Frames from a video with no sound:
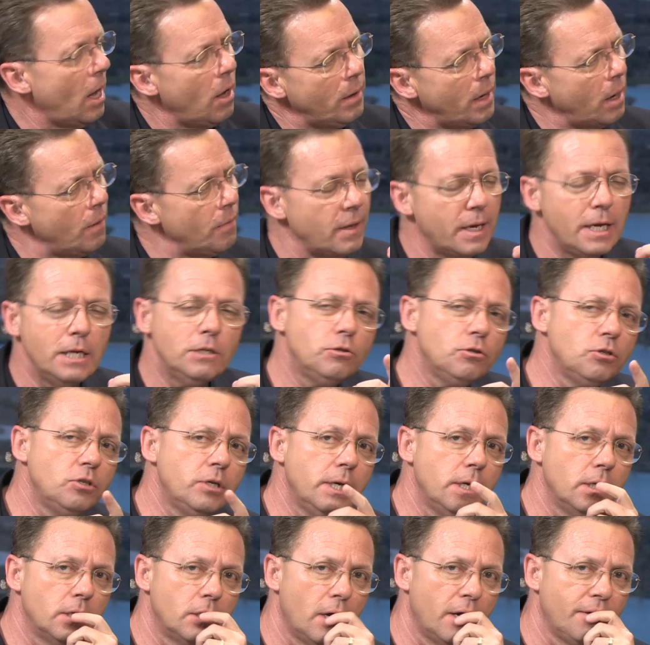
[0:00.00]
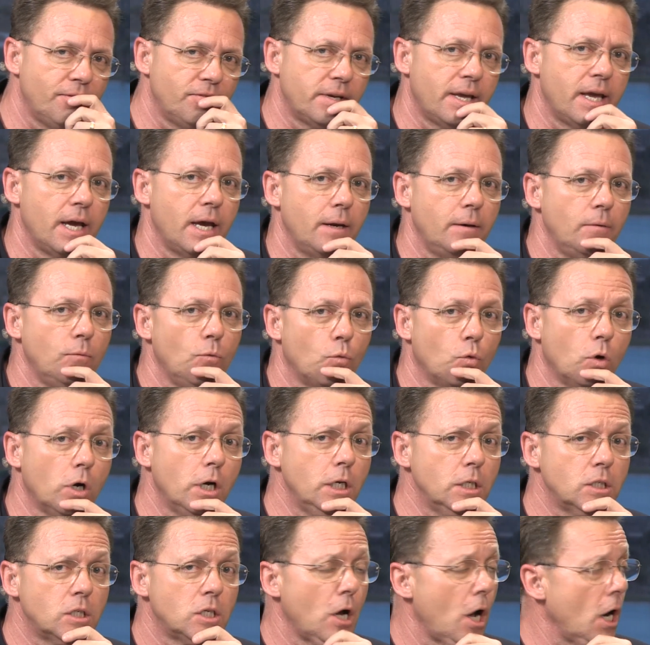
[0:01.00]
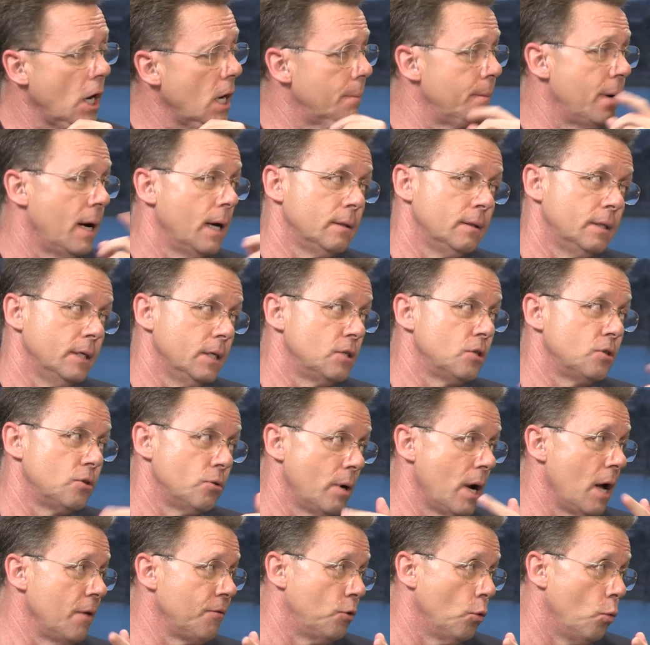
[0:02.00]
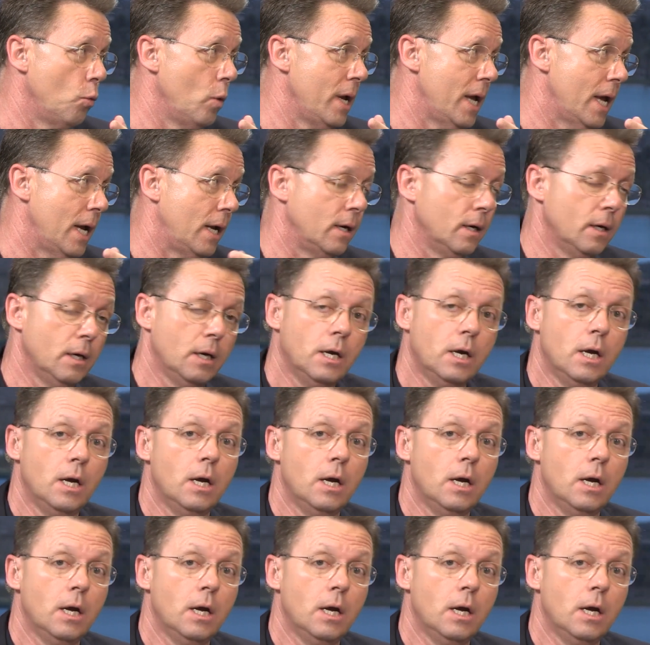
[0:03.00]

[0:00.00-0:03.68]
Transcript: Now, now, interesting enough, Ken, we're going to talk about this throughout the week.